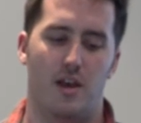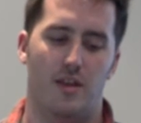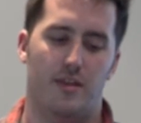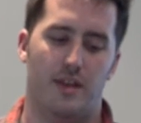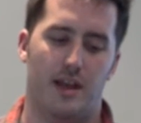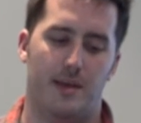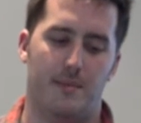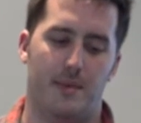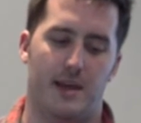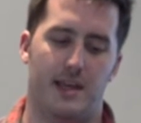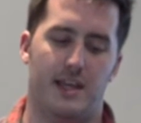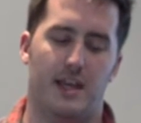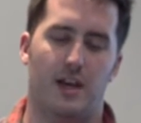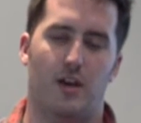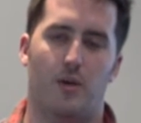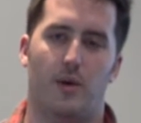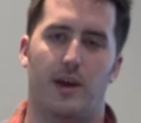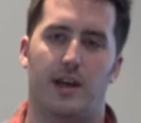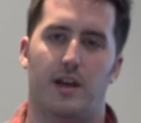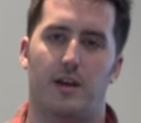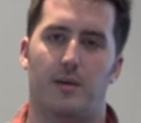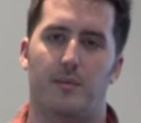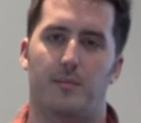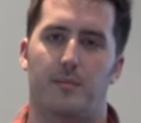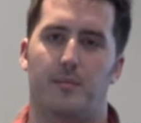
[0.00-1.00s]
They make it
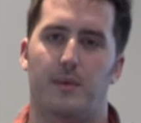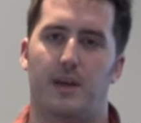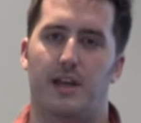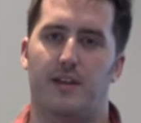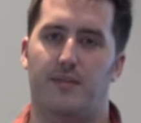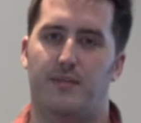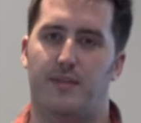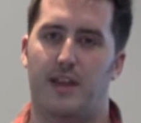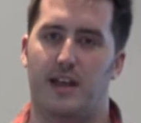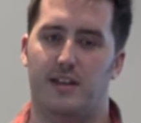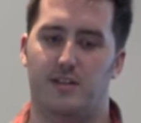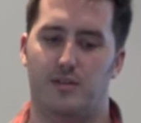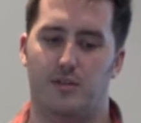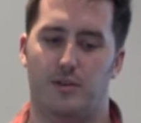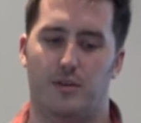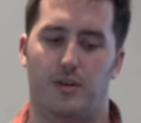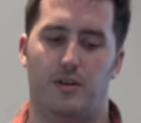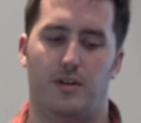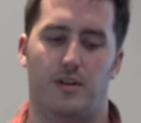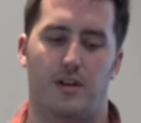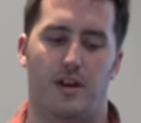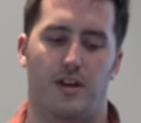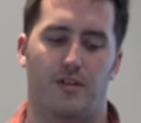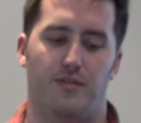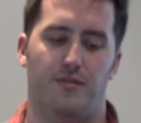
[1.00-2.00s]
quicker if that's not
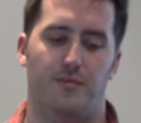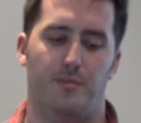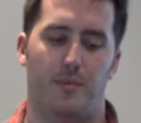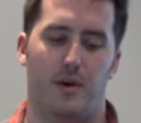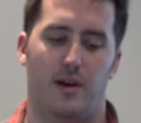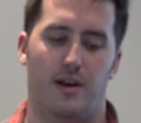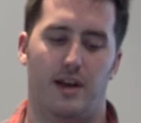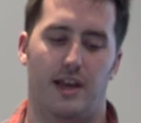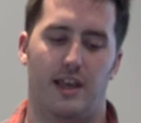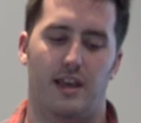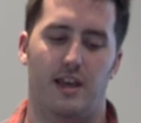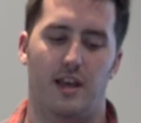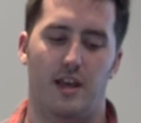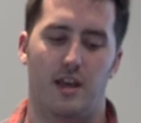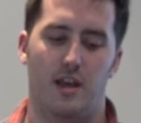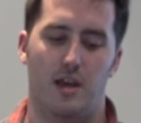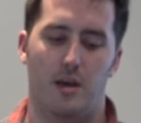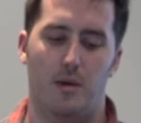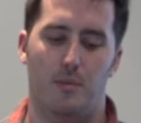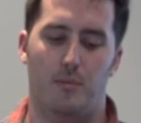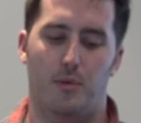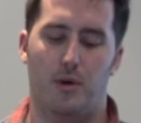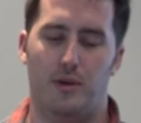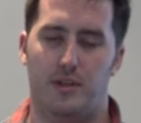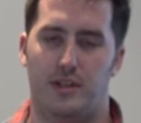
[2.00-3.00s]
good enough by
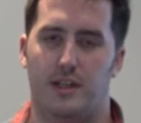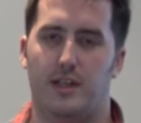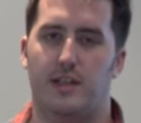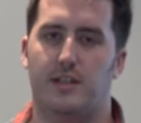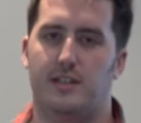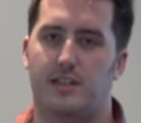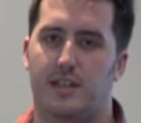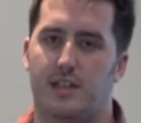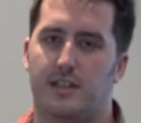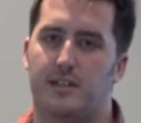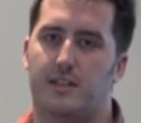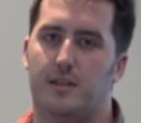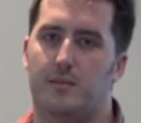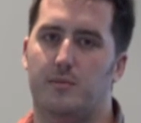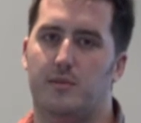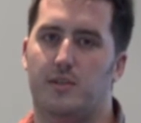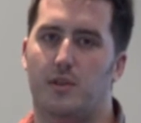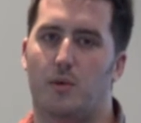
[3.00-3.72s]
putting a system.